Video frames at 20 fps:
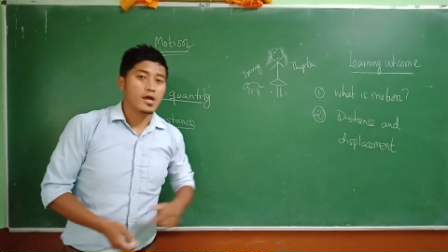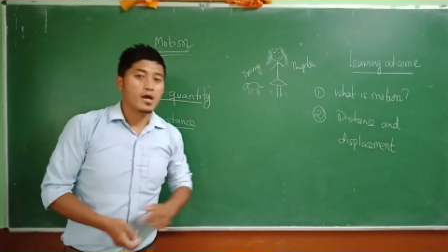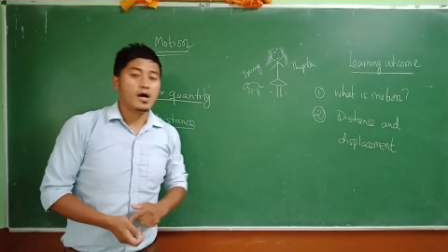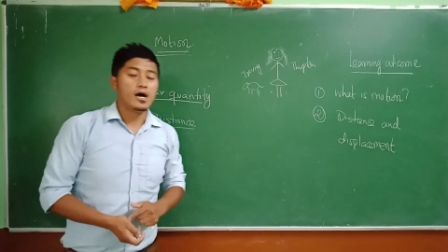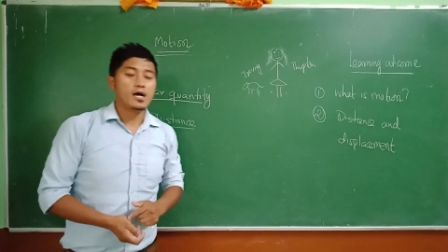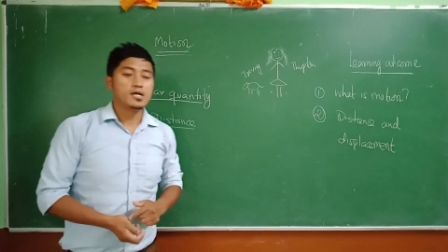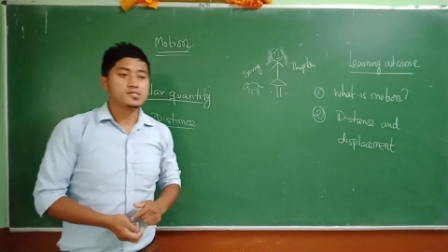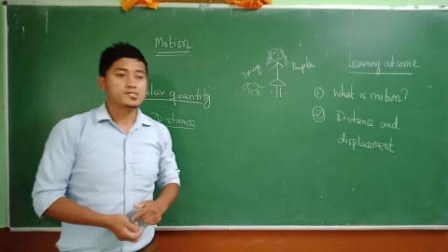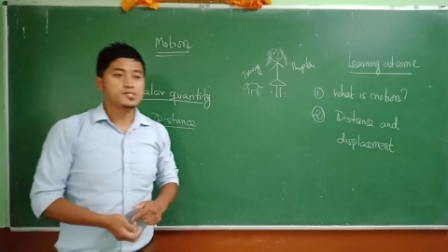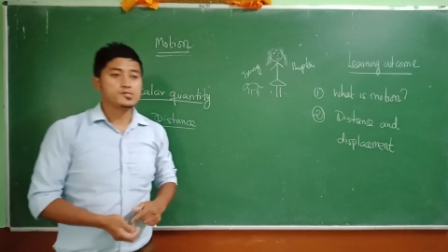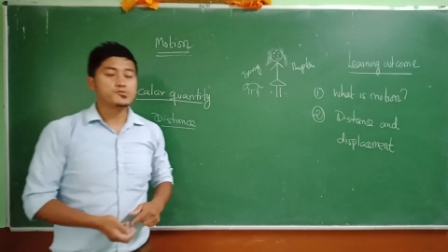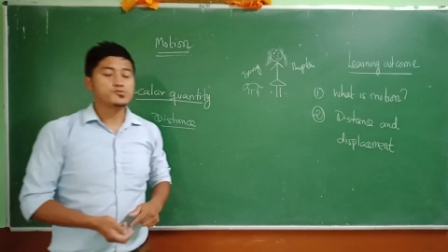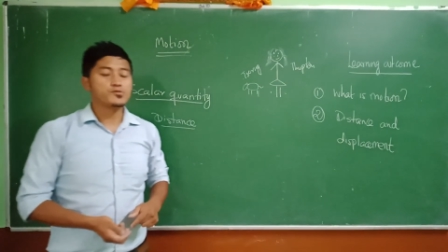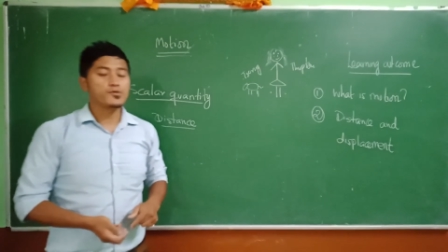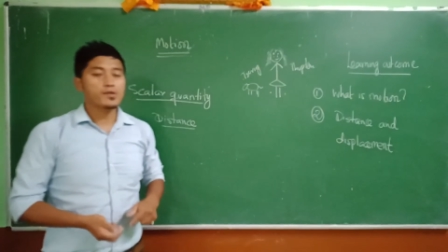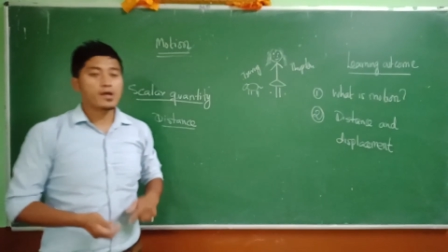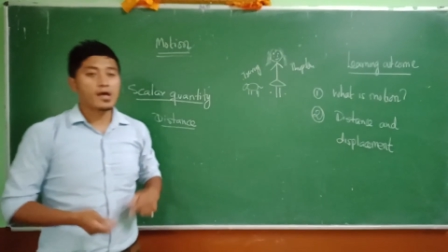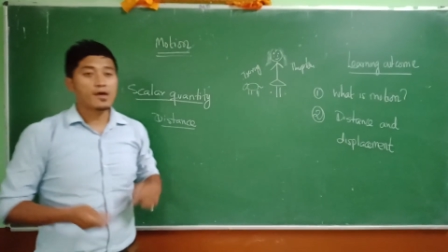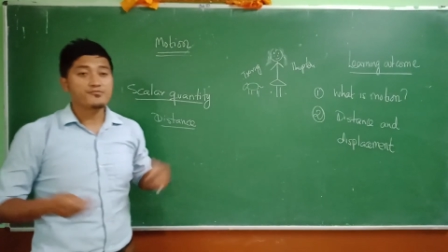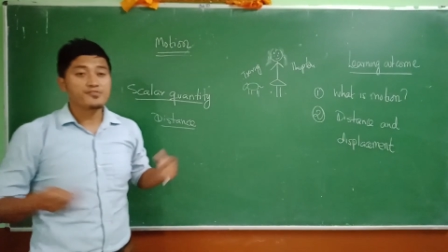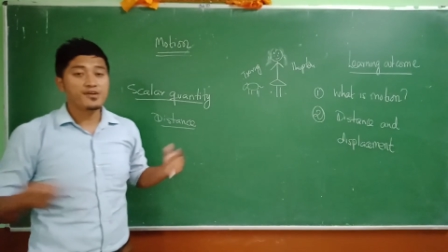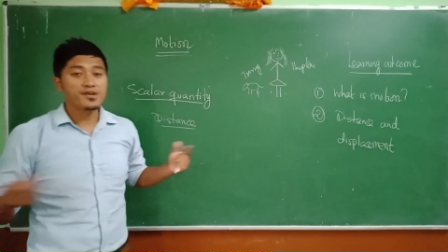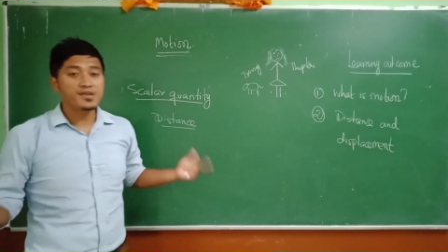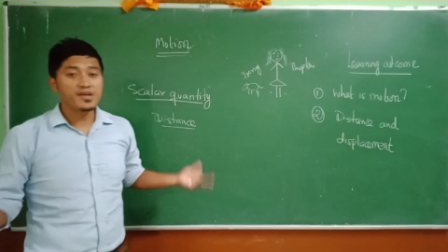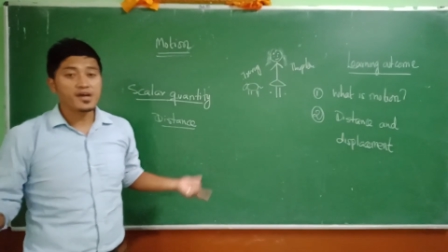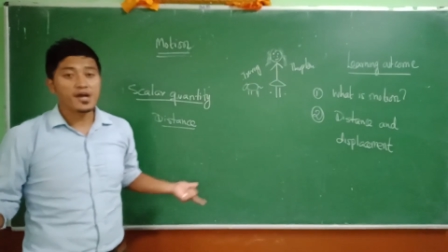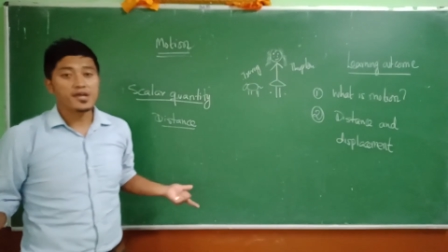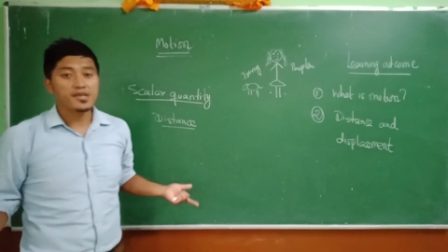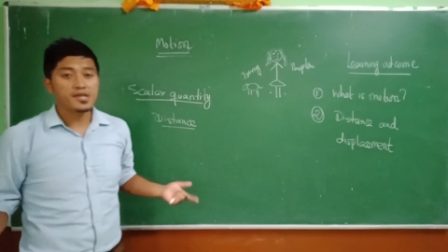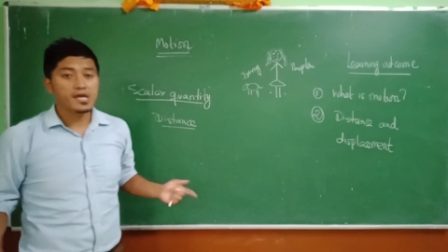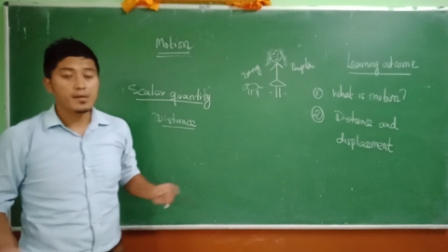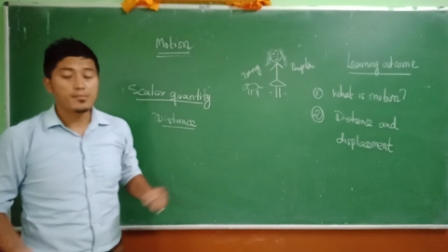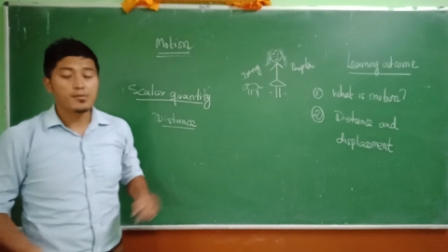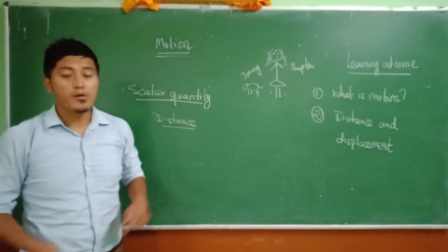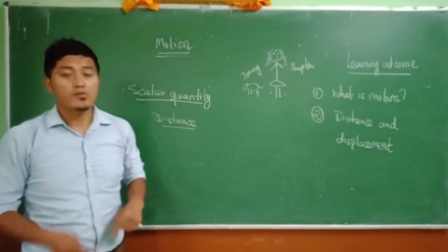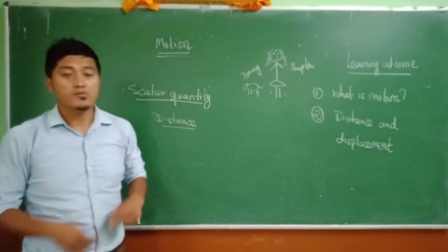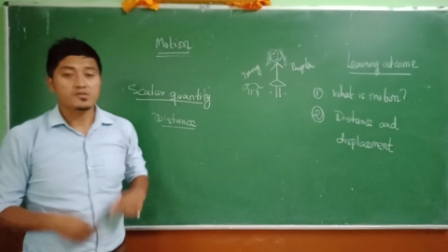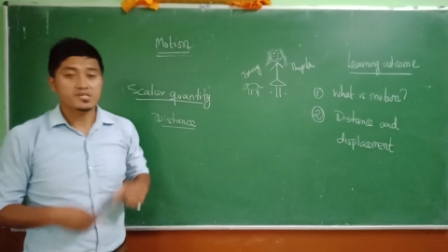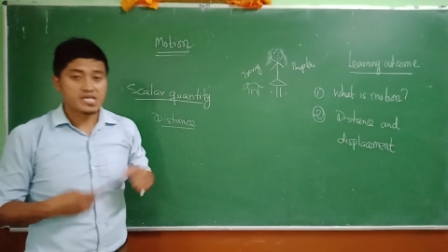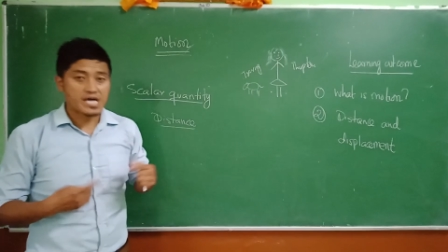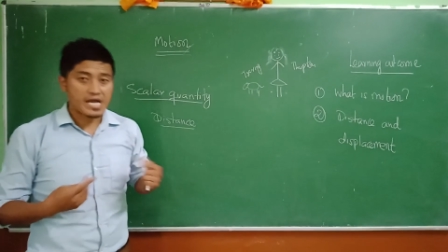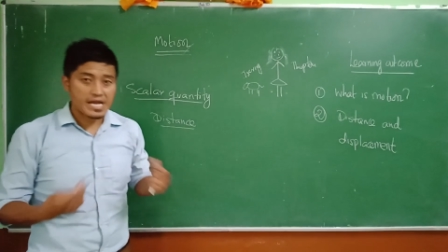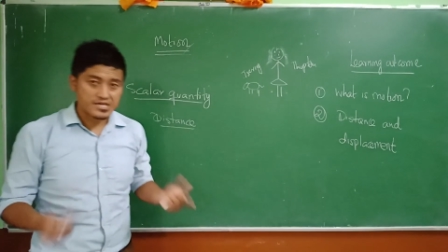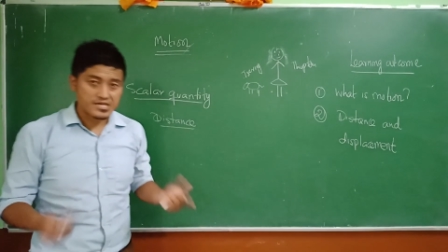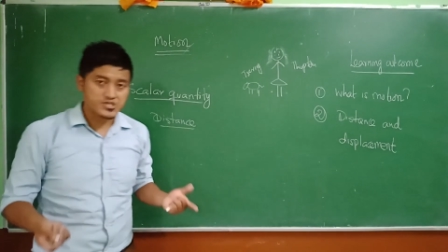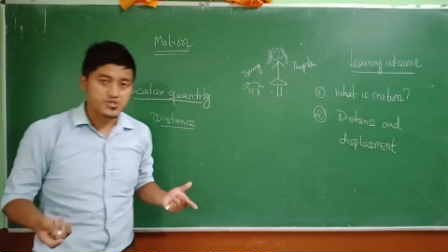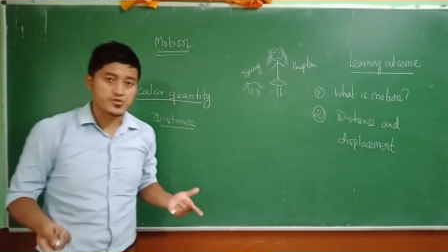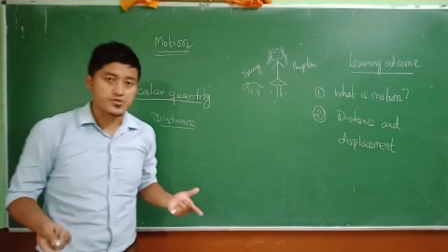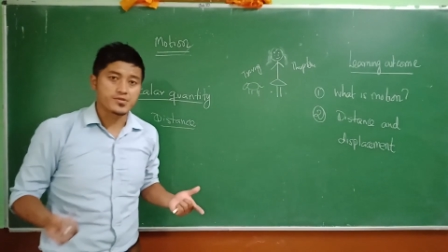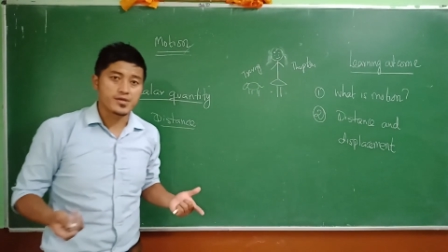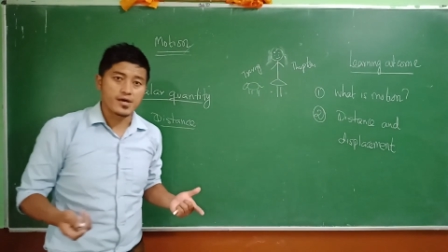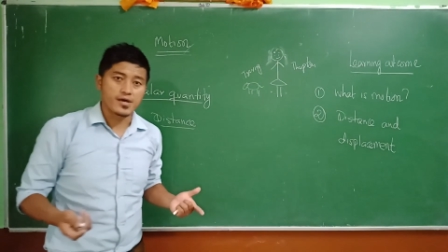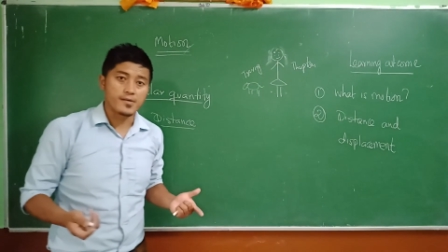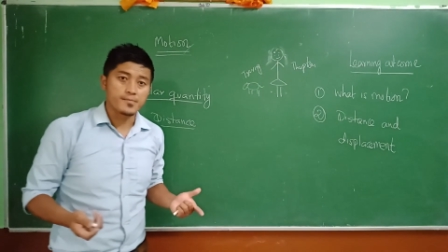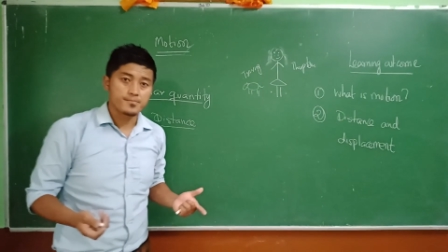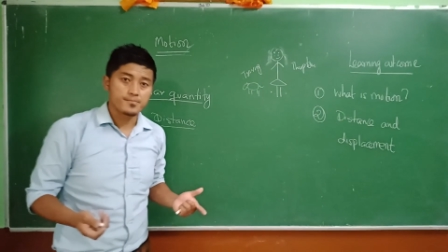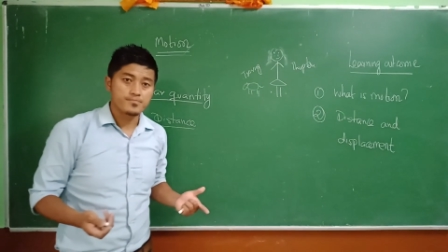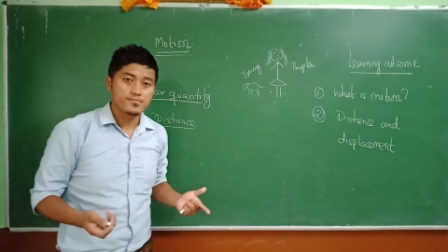and you don't have any idea about direction there,